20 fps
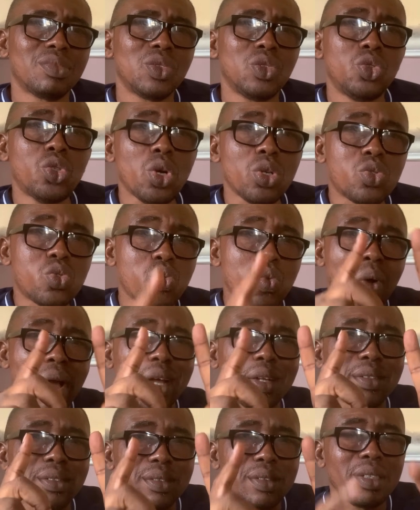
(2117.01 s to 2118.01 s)
Just
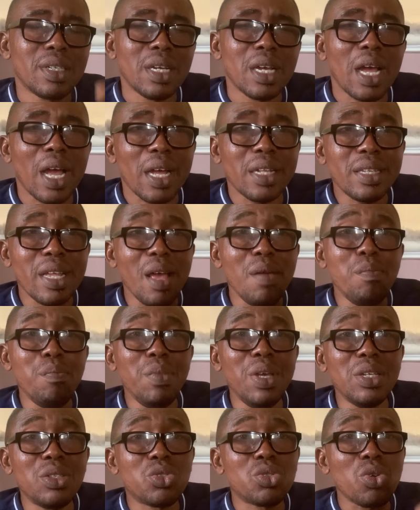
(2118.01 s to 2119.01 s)
one. And then
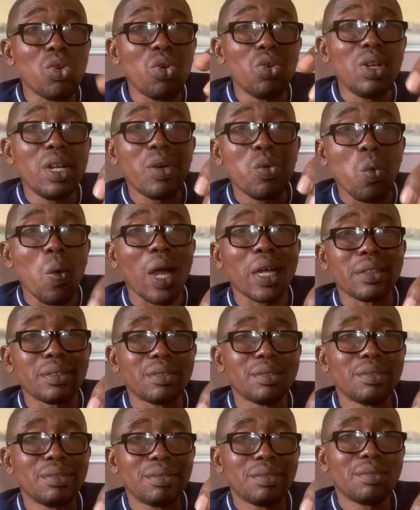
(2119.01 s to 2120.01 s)
meat, only one.
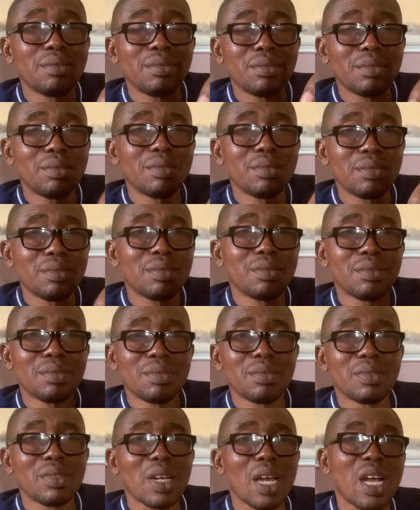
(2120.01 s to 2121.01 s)

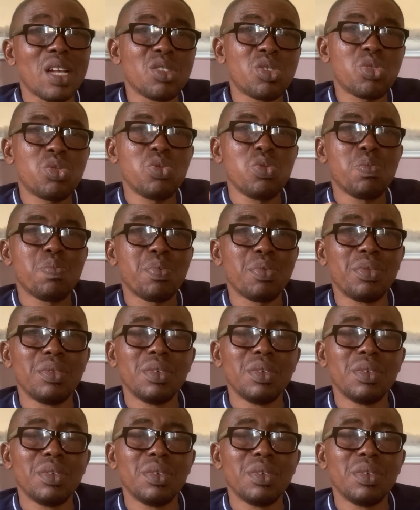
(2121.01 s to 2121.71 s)
And soup,